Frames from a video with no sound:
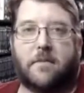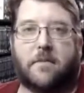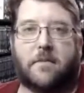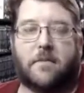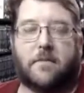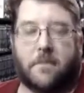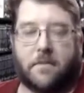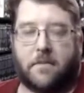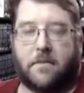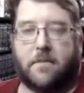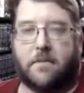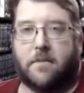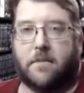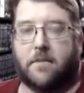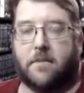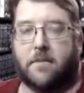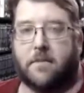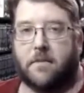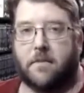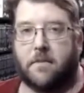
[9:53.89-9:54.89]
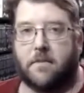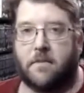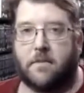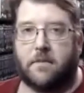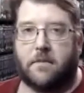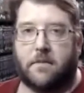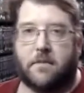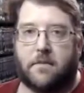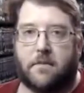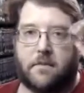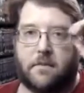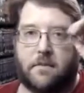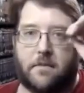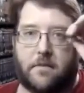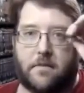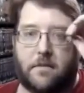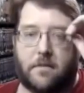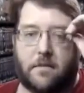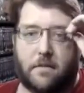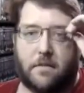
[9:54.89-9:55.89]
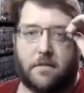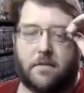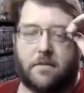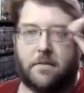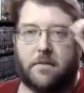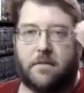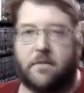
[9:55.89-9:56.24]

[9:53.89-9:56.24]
[no speech]